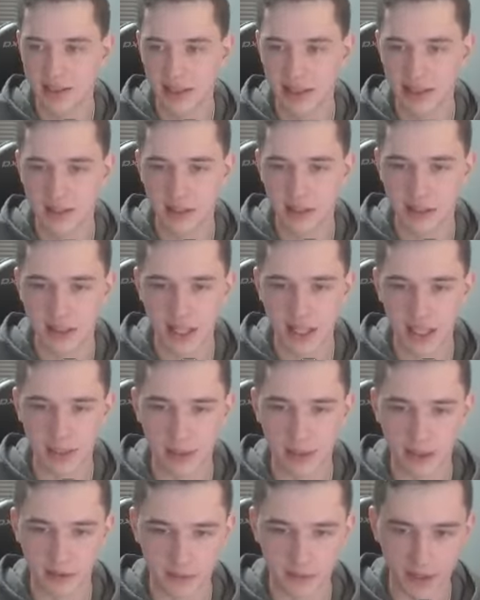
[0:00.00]
let's start taking
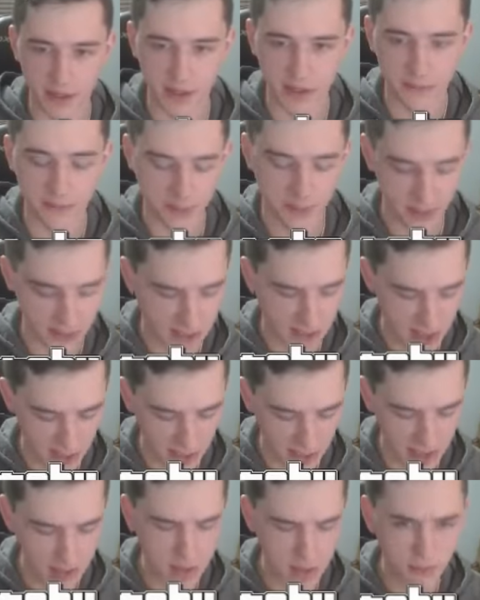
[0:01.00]
them off here.
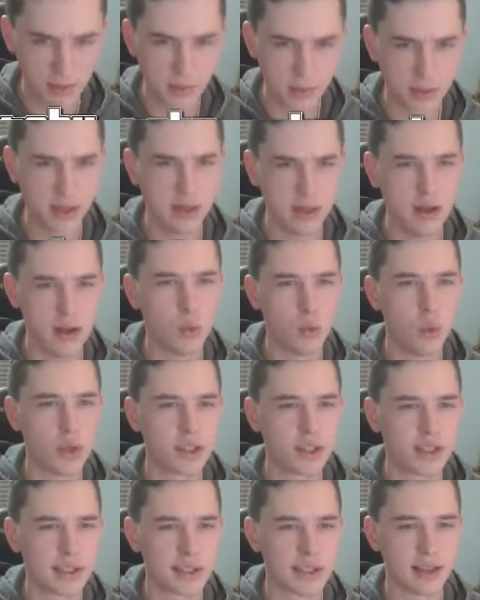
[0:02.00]
I don't know if I'm going to know
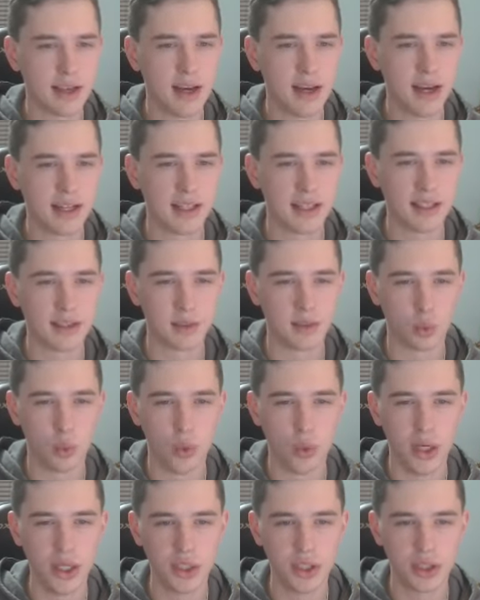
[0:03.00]
which slot is
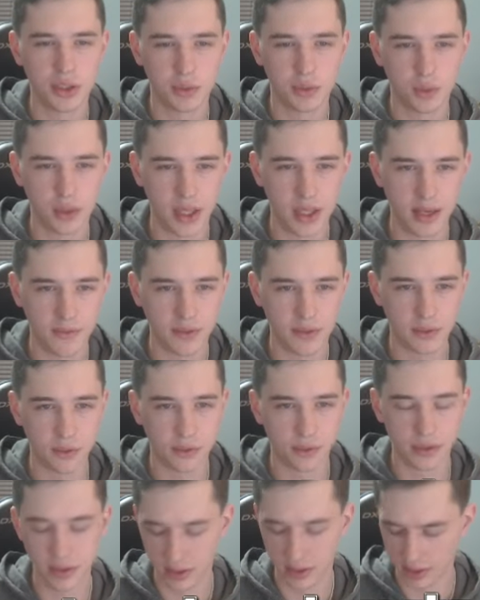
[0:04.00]
which. We'll have to
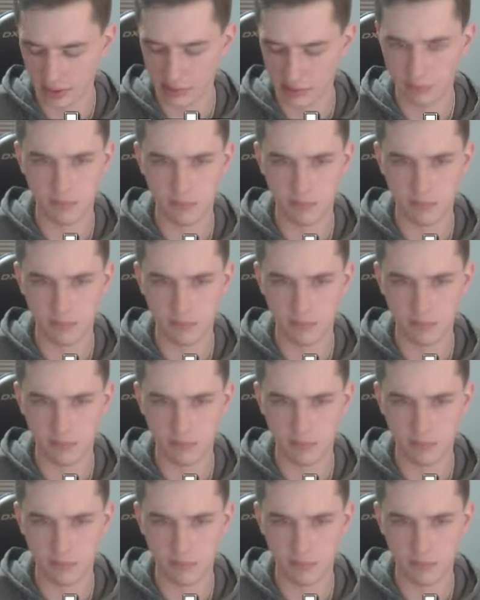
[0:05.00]
really